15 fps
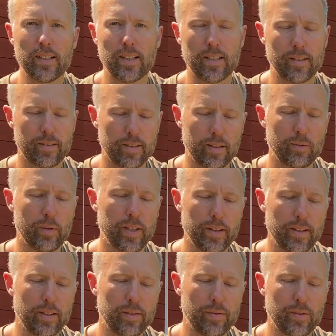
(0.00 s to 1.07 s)
I can still run
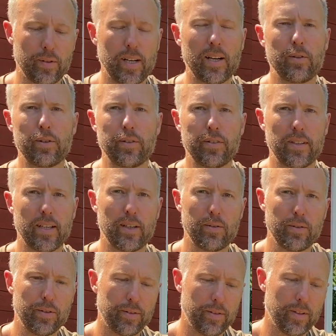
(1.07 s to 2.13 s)
this for hours and
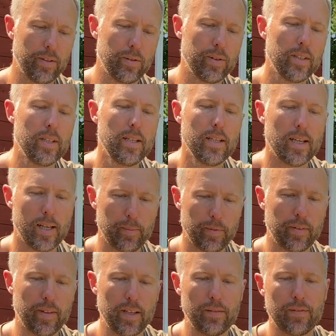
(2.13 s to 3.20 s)
hours, so I'm
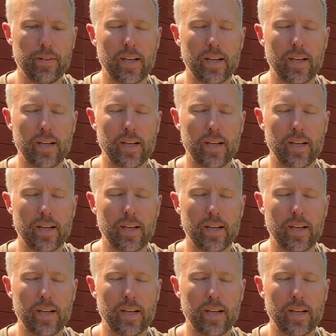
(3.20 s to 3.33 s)
safe.